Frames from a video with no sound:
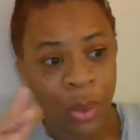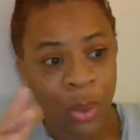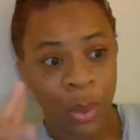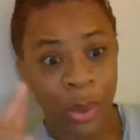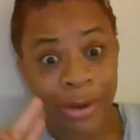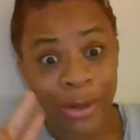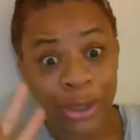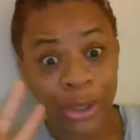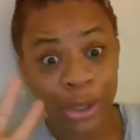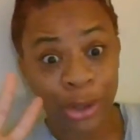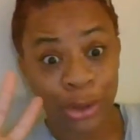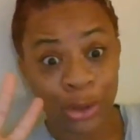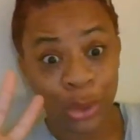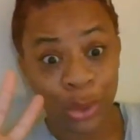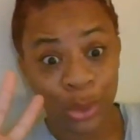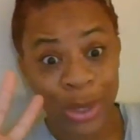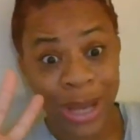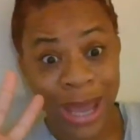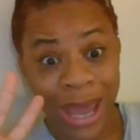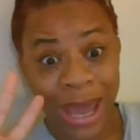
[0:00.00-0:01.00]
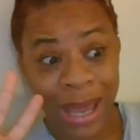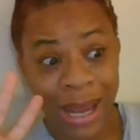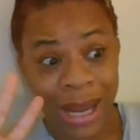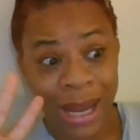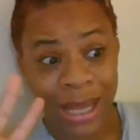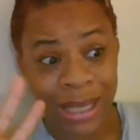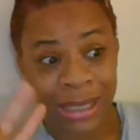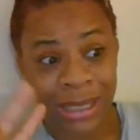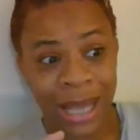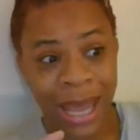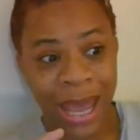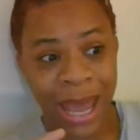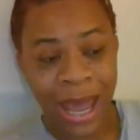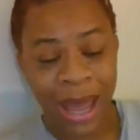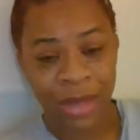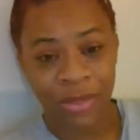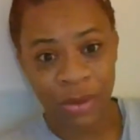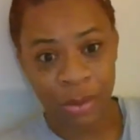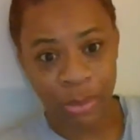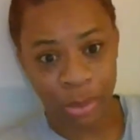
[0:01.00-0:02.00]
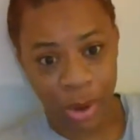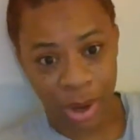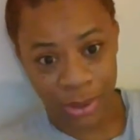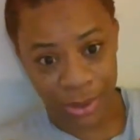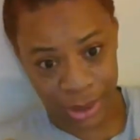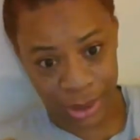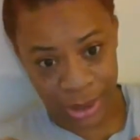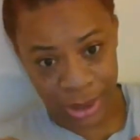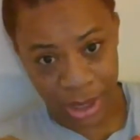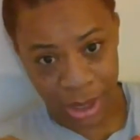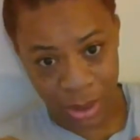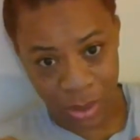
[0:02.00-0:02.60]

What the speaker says: Where's her two daddies and the brother?